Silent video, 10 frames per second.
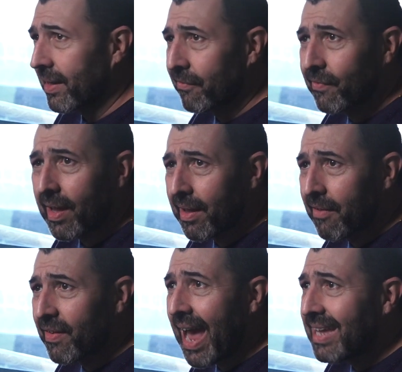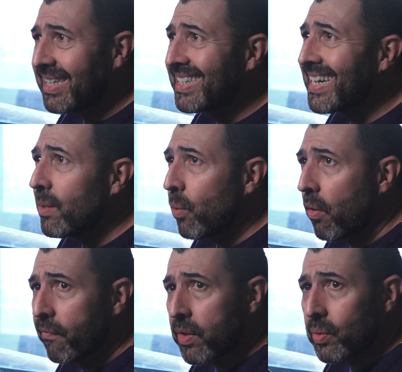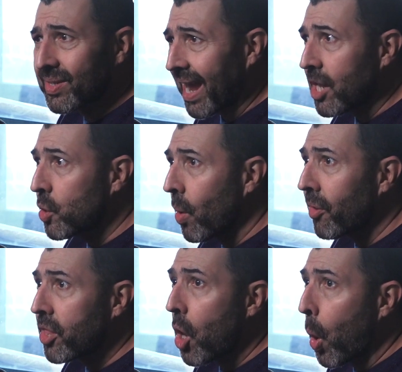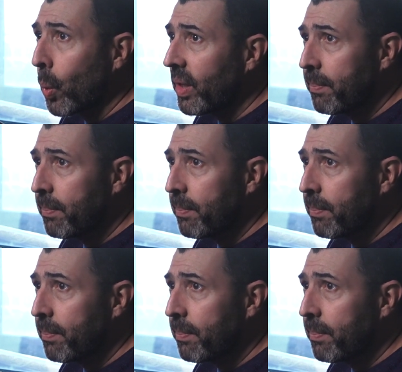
If it has 0 views and you are the only